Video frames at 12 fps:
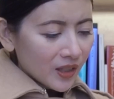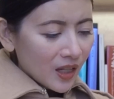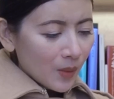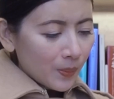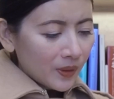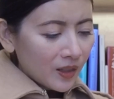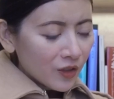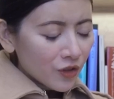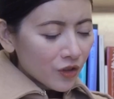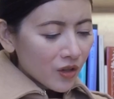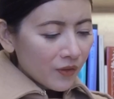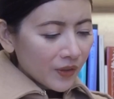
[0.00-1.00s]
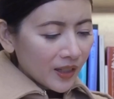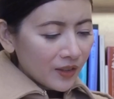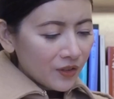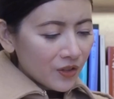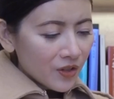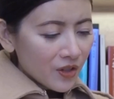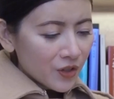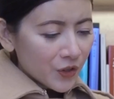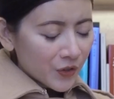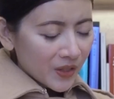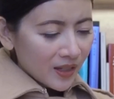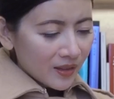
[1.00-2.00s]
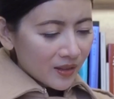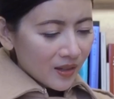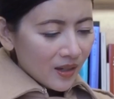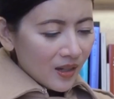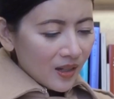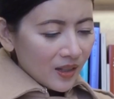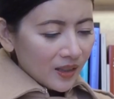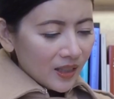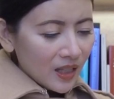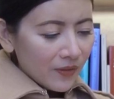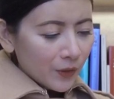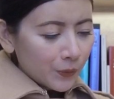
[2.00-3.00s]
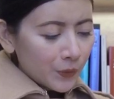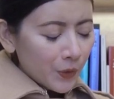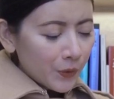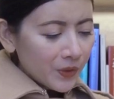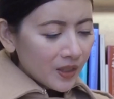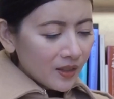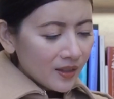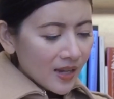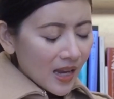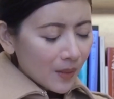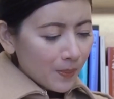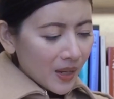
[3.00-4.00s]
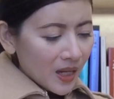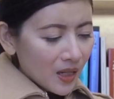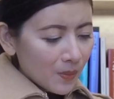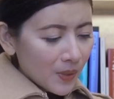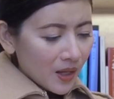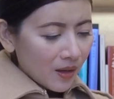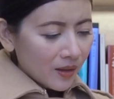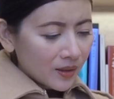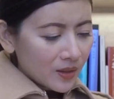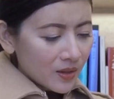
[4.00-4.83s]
He plunged off into the trees, leaving Ronan and Bane behind